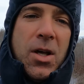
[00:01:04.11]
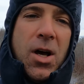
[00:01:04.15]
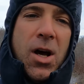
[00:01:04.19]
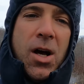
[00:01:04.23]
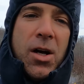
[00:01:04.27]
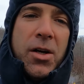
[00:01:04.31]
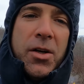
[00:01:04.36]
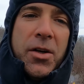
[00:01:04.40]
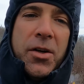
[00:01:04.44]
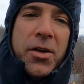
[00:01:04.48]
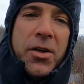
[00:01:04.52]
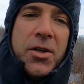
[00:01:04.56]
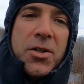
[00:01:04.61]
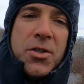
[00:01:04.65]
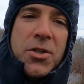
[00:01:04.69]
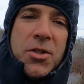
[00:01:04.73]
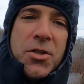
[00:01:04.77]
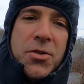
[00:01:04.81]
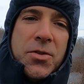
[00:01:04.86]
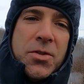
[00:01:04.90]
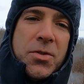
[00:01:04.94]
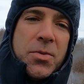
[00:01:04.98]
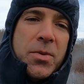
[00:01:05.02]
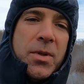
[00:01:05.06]
bit longer and
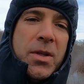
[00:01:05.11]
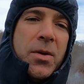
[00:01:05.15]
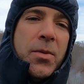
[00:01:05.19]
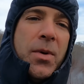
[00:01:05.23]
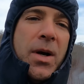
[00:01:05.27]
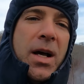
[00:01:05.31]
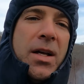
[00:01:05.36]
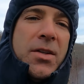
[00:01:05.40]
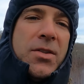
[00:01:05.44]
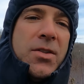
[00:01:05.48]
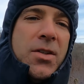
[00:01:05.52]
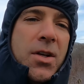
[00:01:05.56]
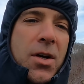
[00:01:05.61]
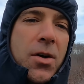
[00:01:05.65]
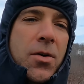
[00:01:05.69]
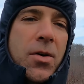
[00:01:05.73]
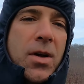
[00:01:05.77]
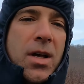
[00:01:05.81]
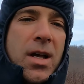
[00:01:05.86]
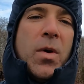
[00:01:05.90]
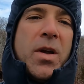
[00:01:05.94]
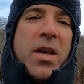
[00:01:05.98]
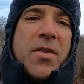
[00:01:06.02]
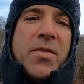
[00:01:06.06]
shoots really well. So
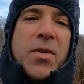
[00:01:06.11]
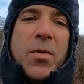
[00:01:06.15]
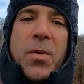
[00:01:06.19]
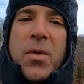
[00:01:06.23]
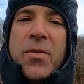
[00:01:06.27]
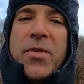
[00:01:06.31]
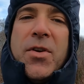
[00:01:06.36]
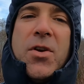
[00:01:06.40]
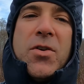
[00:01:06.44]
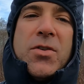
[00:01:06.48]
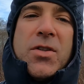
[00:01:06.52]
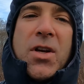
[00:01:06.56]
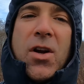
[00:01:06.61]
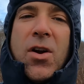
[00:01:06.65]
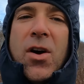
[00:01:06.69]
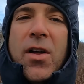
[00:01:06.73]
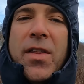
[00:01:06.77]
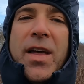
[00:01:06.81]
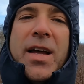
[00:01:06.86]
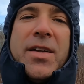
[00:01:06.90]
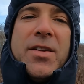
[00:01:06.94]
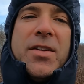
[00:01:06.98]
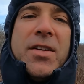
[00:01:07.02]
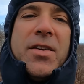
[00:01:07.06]
we'll give you reviews on
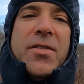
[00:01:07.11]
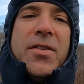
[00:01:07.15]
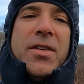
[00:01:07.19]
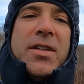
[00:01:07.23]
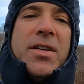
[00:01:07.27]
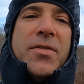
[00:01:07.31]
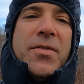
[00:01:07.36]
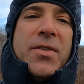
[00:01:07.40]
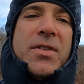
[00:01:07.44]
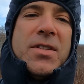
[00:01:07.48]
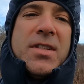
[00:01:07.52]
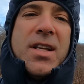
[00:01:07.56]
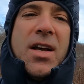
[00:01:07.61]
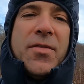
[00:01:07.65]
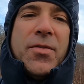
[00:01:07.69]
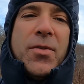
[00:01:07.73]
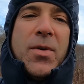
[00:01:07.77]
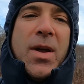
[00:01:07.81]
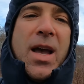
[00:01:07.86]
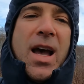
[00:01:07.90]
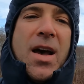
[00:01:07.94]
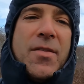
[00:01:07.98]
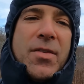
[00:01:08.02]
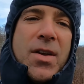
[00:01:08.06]
all that di different stuff
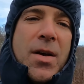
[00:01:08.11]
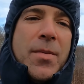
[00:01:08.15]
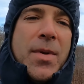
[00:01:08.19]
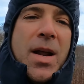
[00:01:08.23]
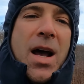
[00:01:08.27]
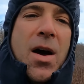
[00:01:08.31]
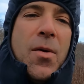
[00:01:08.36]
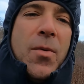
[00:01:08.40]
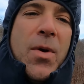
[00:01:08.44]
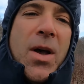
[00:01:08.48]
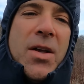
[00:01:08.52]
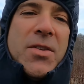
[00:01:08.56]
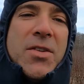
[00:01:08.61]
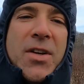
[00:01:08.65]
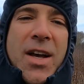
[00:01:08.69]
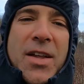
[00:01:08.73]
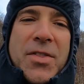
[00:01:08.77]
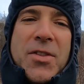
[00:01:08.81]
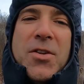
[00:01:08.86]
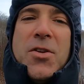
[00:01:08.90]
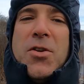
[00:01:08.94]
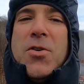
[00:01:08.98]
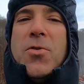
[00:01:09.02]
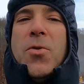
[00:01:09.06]
that we have coming out. We also
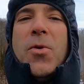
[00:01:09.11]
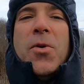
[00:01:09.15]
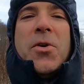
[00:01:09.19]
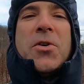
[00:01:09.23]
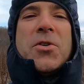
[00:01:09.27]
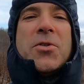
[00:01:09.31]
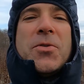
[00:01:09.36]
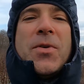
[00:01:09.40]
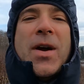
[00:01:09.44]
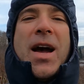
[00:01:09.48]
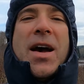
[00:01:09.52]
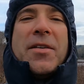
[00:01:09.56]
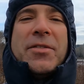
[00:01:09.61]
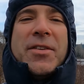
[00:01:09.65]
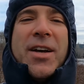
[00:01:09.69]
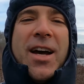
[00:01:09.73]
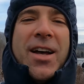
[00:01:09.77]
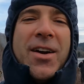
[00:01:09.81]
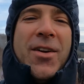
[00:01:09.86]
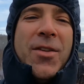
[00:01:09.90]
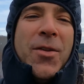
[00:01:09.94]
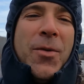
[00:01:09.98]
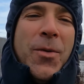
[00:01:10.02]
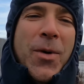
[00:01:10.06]
got the new orange raft
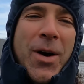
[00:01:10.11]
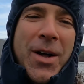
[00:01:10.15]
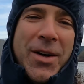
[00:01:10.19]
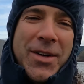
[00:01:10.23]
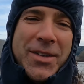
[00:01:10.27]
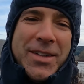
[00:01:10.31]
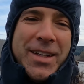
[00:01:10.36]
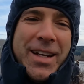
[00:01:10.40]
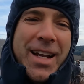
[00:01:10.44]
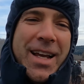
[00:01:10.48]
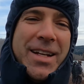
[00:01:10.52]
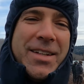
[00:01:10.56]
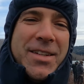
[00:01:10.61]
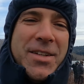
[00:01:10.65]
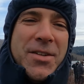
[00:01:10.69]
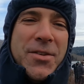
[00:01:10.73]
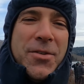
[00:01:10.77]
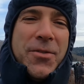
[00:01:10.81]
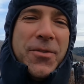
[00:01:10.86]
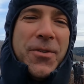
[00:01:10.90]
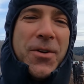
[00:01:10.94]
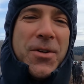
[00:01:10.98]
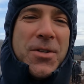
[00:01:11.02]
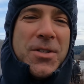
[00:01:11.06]
out on the water today
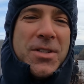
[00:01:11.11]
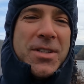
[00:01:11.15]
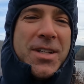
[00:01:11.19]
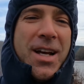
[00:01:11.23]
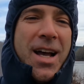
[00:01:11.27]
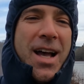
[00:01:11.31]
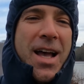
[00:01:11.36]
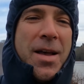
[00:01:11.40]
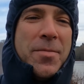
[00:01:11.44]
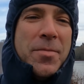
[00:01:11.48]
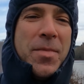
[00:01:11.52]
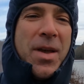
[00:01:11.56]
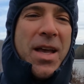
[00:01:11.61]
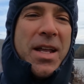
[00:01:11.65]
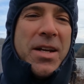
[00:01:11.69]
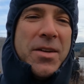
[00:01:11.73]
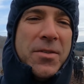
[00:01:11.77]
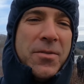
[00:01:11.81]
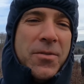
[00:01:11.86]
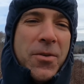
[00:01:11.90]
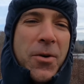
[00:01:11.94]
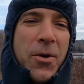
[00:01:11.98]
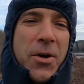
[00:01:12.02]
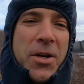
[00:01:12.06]
too, first time,
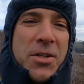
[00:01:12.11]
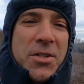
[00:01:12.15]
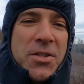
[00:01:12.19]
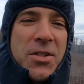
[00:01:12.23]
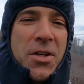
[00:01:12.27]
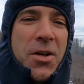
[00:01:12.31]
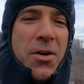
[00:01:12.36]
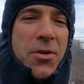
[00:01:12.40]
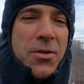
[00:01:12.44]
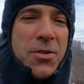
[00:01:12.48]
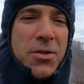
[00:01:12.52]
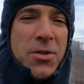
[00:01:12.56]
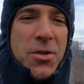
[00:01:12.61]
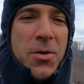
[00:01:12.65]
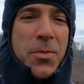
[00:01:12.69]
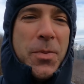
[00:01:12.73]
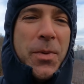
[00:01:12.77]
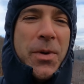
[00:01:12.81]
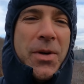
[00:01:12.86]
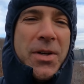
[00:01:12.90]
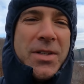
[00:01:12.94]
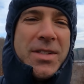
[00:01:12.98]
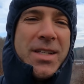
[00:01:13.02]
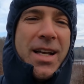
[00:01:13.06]
maiden voyage. So
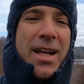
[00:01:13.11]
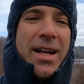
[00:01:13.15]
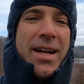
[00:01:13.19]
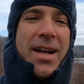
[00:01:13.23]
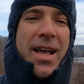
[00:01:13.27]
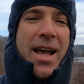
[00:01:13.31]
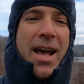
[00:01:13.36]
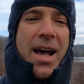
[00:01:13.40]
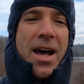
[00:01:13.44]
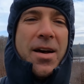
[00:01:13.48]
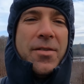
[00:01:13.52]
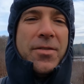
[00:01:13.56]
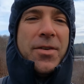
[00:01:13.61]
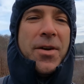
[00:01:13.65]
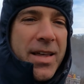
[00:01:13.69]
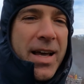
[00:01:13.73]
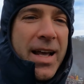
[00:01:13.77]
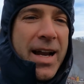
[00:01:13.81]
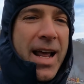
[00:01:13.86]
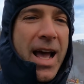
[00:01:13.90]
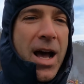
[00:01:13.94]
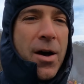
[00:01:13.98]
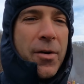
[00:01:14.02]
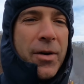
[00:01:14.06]
super excited to have
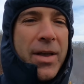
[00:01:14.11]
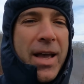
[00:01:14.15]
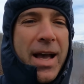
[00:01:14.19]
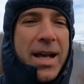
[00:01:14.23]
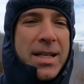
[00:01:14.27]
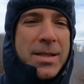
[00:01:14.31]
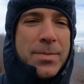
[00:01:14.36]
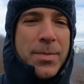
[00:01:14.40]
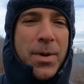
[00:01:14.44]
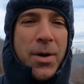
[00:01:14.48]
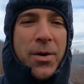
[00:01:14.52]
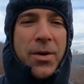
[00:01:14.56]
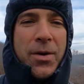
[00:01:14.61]
that Outcast